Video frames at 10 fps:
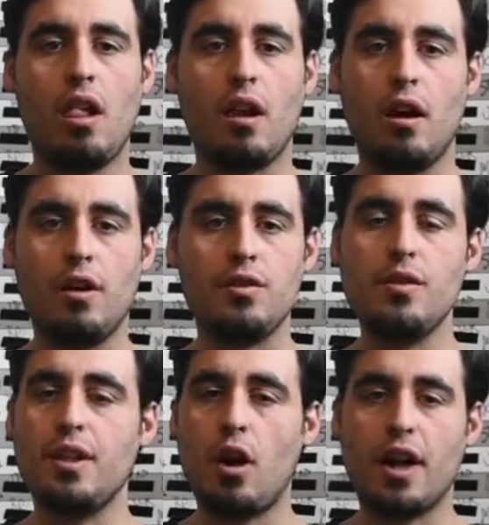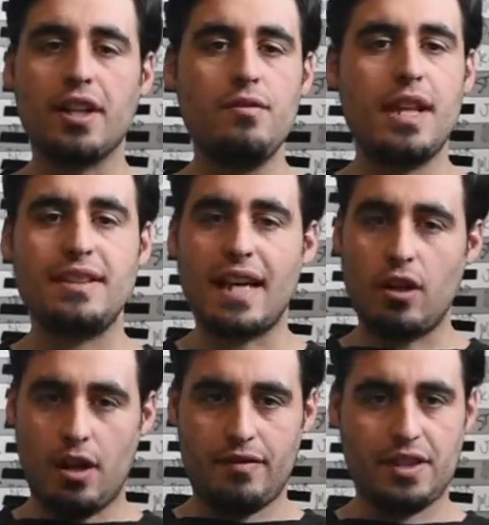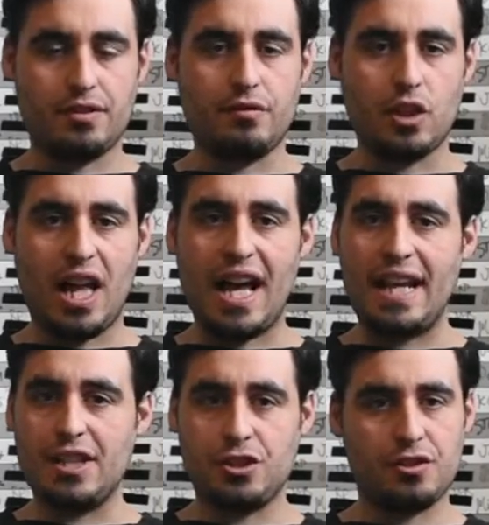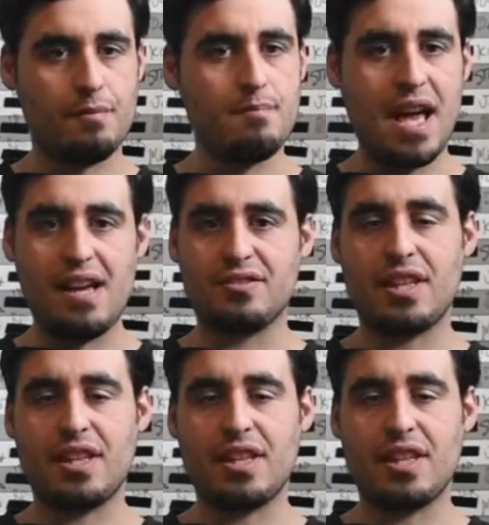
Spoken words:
You can argue that offensive line is just a mess.